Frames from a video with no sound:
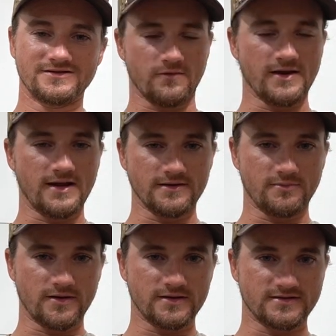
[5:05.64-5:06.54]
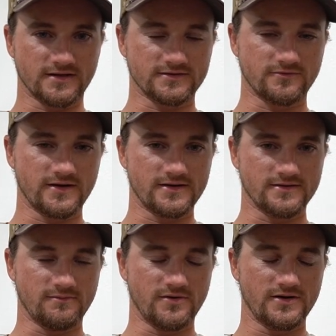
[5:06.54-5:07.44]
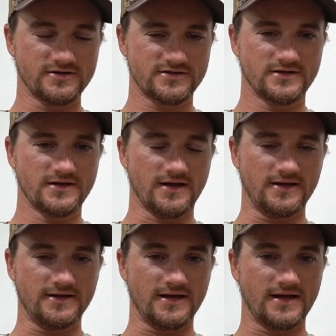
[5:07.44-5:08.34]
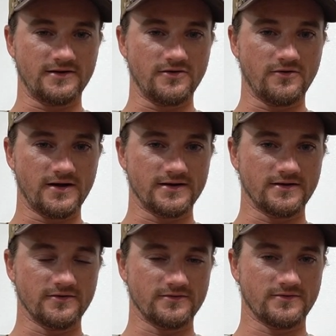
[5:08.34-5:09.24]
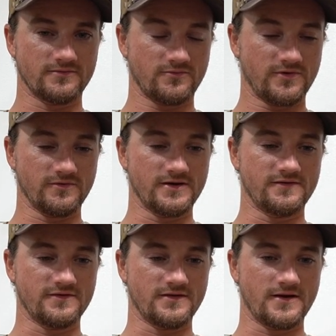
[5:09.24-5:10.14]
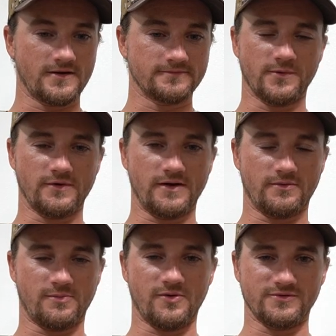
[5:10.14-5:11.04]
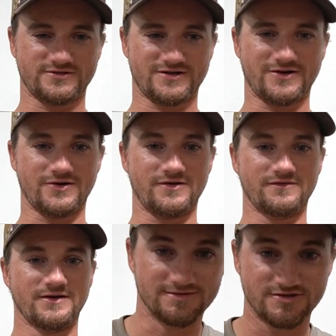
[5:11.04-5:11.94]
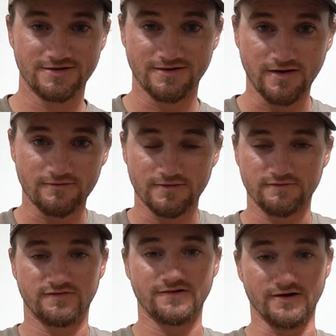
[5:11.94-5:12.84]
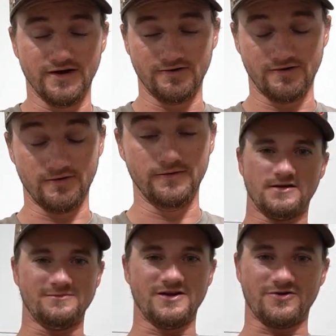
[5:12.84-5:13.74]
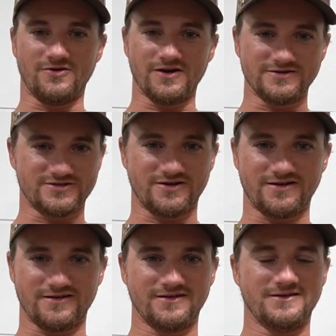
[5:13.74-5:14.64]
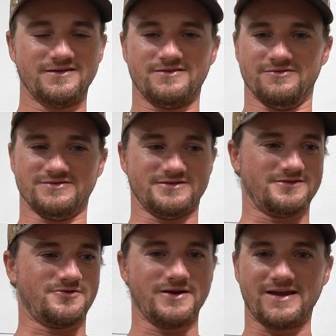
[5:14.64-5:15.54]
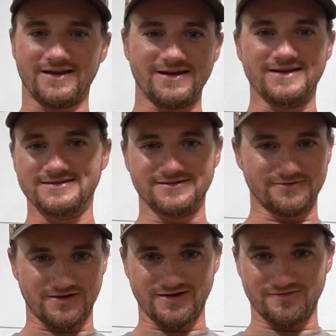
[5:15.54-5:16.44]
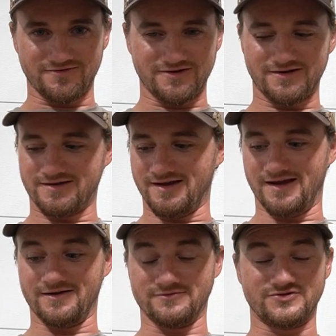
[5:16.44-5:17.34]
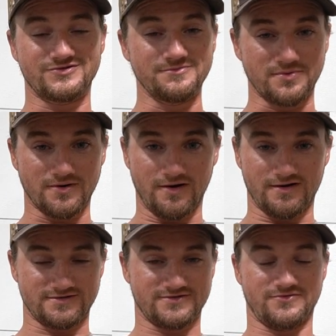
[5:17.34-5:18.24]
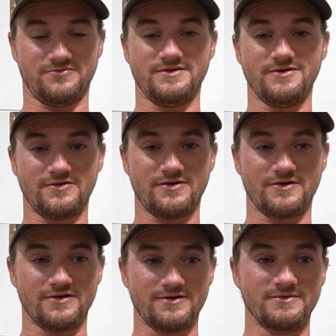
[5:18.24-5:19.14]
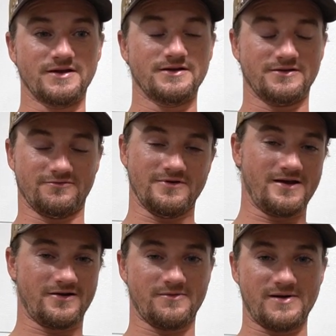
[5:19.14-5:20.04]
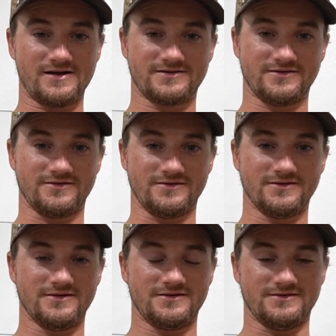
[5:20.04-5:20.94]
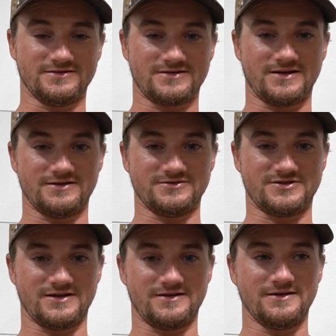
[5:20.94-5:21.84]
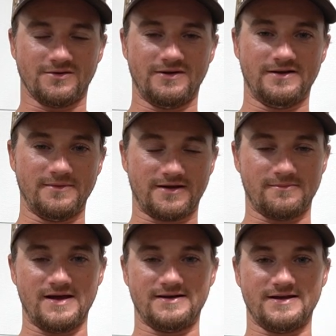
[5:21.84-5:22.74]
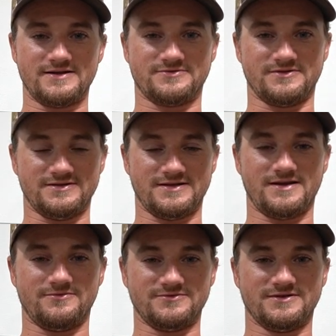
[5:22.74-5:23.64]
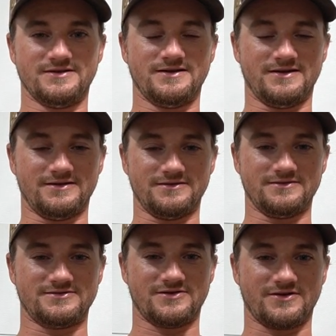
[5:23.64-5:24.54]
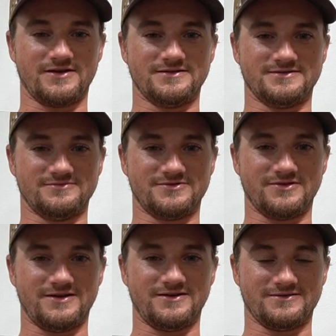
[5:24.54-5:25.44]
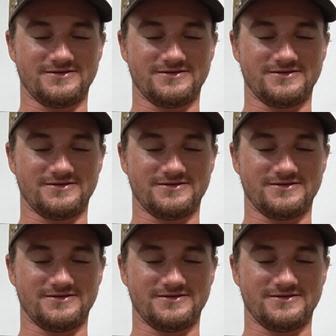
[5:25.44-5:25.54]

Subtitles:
We had the buggy tucked away in the brush, and they had no idea that we were even there. We were able to pull a shot off, and she did not run far at all. We made a great shot. It was a quick and easy recovery, and it was super hot. So we loaded her up, ran her back to the skin and shed. We had to make a mad dash with these animals and start getting some cleaning